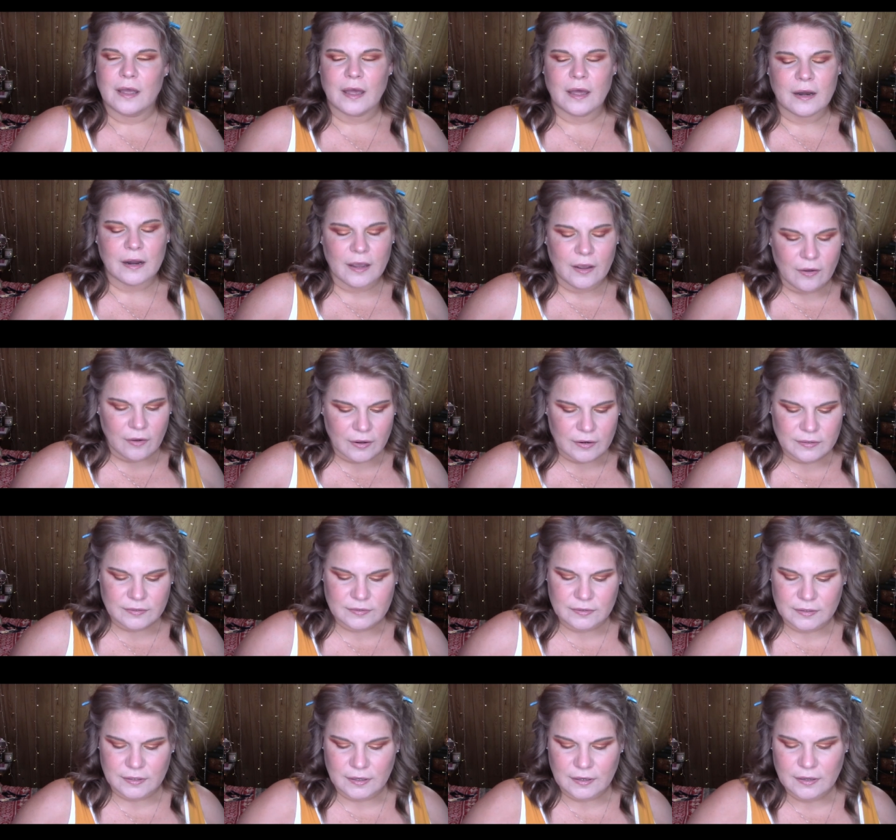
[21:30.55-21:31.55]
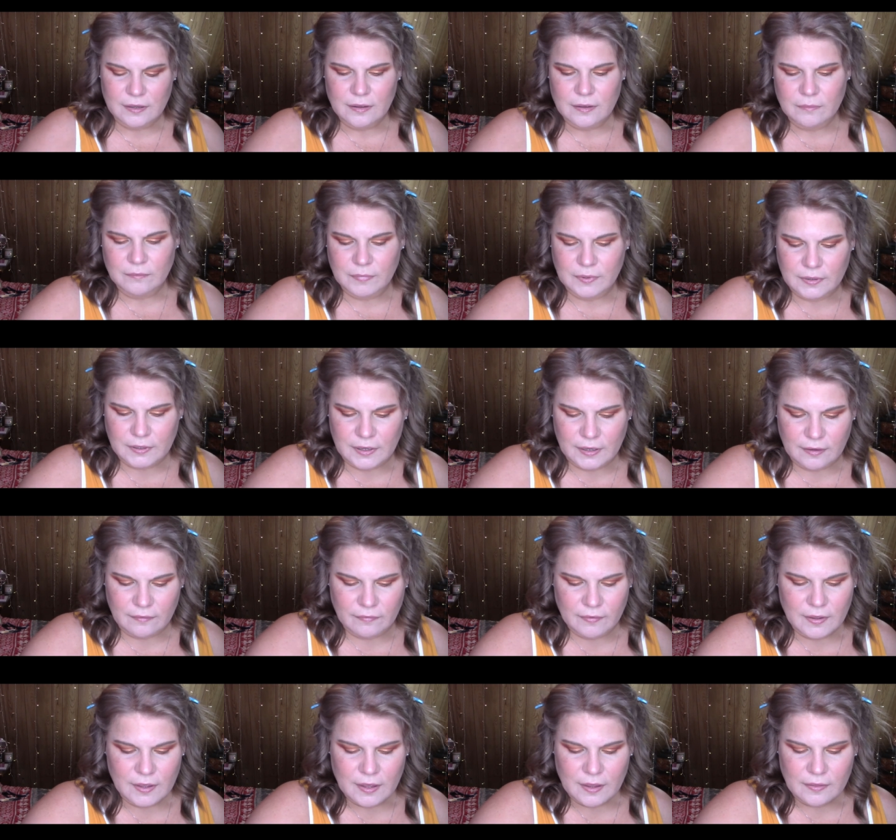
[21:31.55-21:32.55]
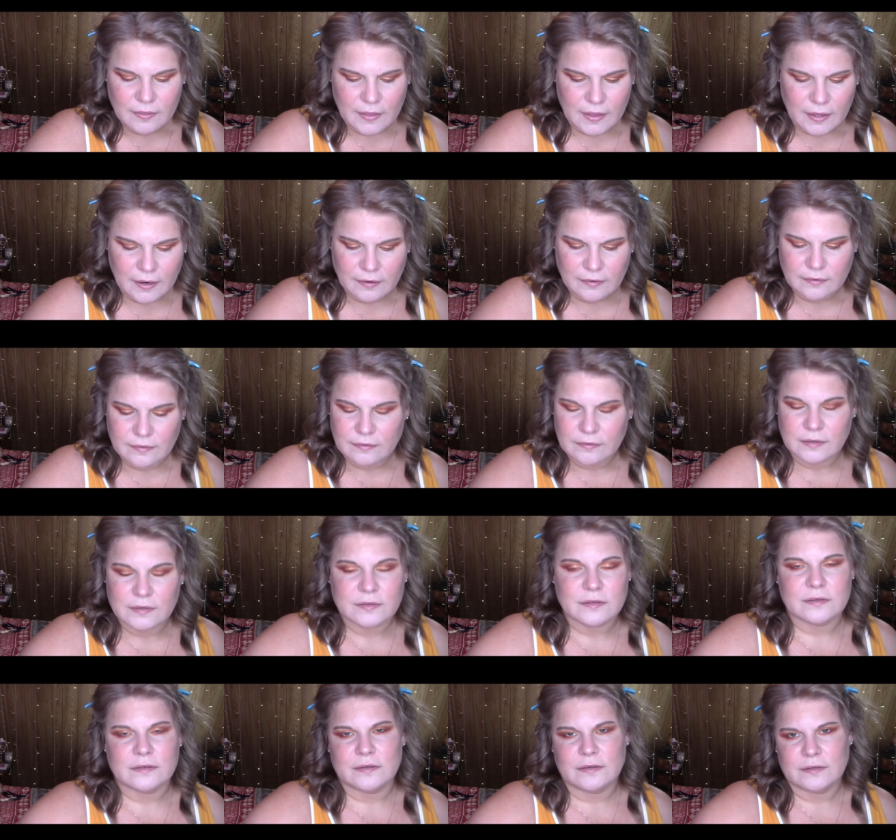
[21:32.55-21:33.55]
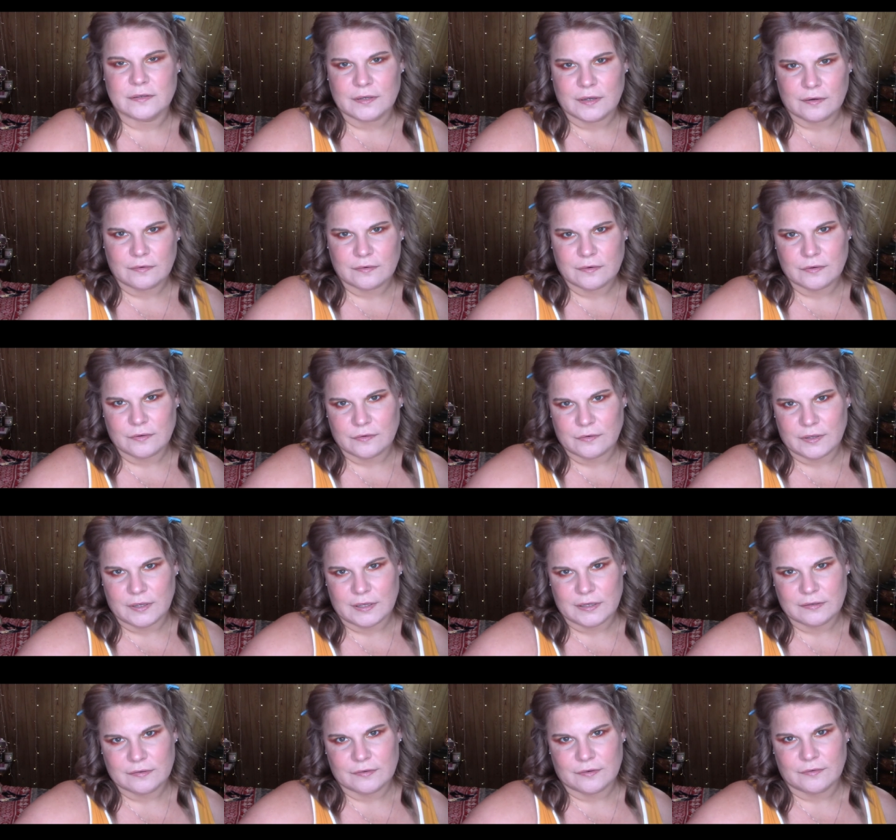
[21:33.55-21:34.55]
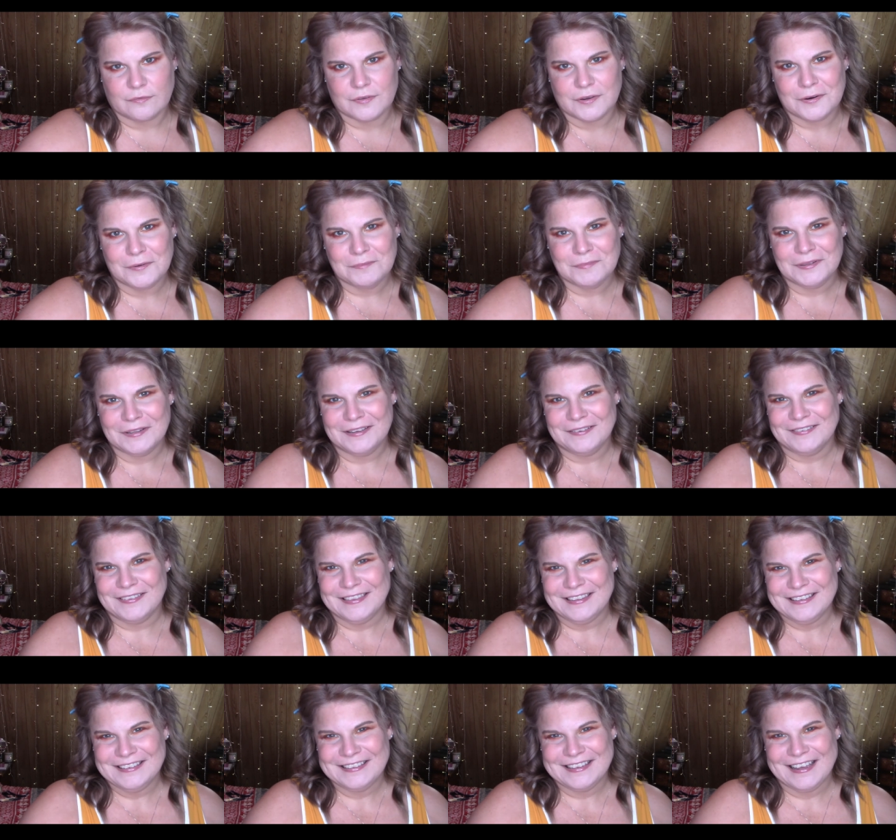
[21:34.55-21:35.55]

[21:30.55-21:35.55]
And I honestly believe that this is going to sound kooky, so if you don't believe in these